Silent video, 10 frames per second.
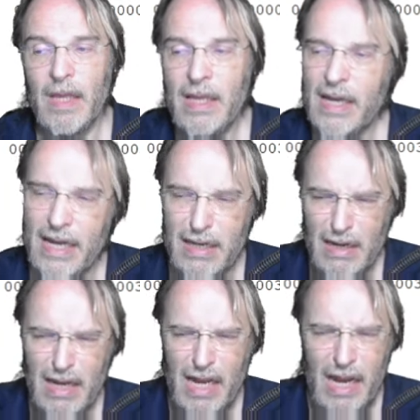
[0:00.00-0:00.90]
And
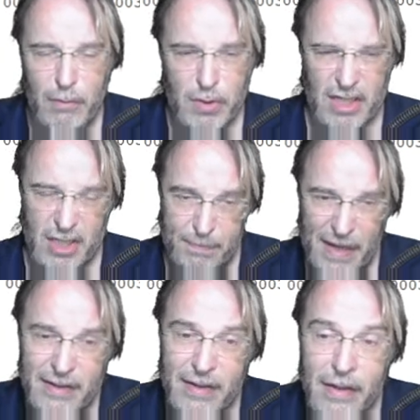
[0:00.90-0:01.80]
I was
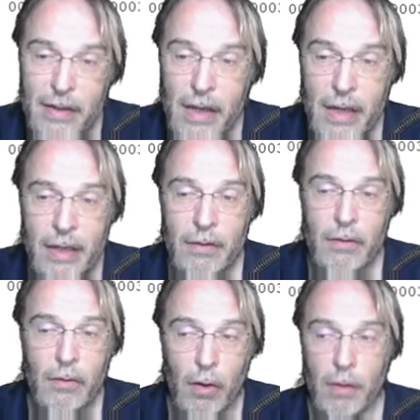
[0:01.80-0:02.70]
expecting a
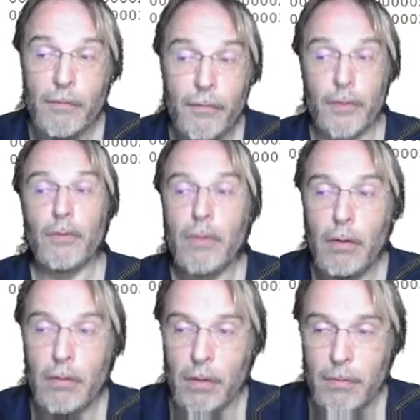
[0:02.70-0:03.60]
column for the
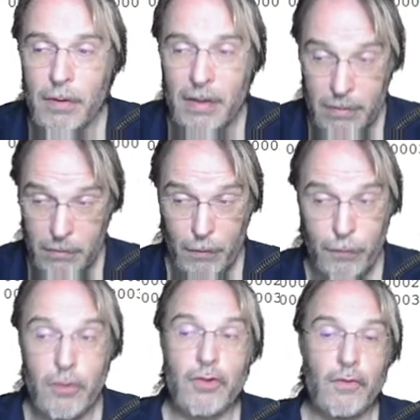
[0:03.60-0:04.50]
row number, and the
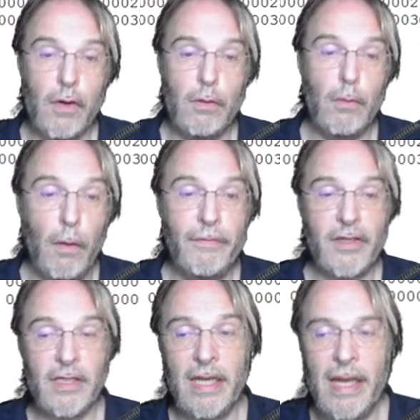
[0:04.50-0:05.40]
first row
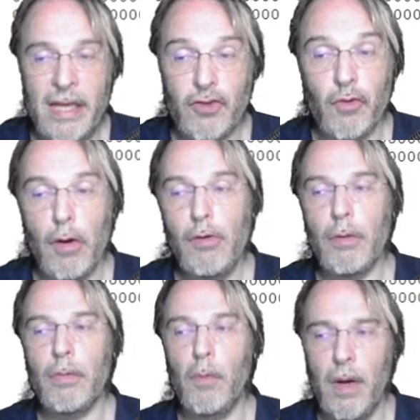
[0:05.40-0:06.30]
obviously has row
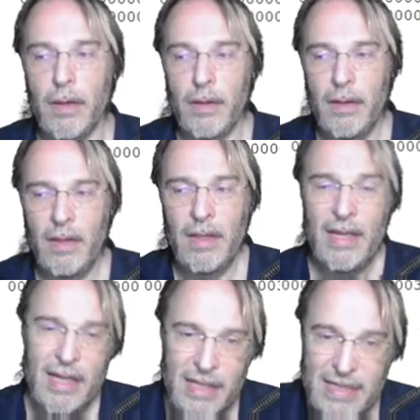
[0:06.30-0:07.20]
number 1.
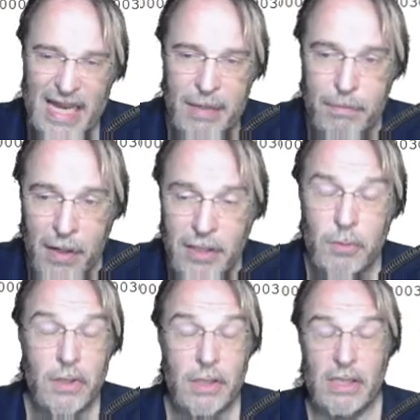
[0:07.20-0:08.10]
It's 8 bytes,
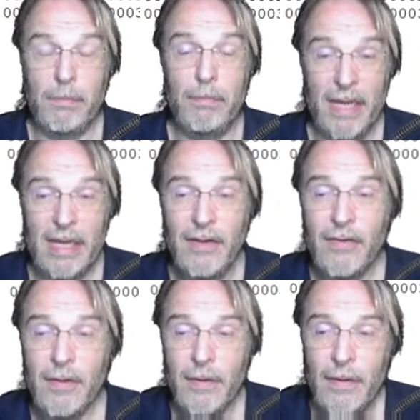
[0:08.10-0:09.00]
which is a big
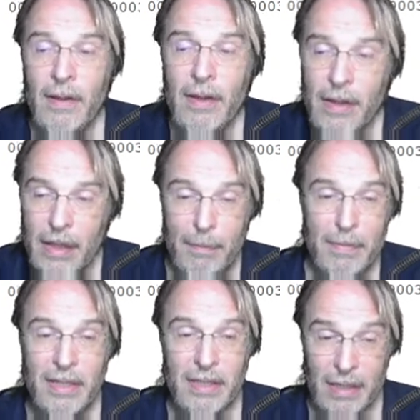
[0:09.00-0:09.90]
int. That
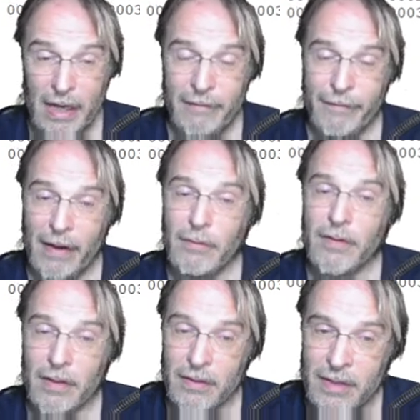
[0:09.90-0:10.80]
means that I found
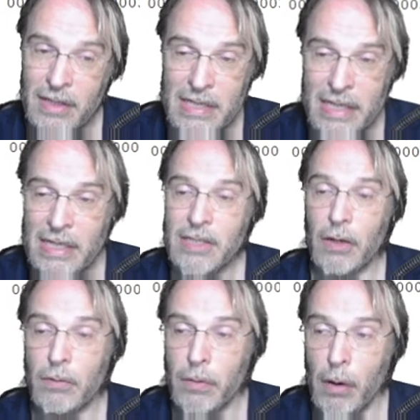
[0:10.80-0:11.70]
that this is
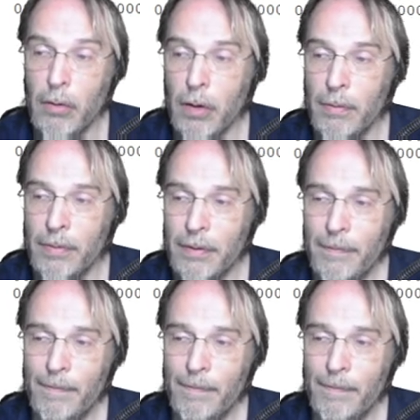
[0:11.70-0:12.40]
the row number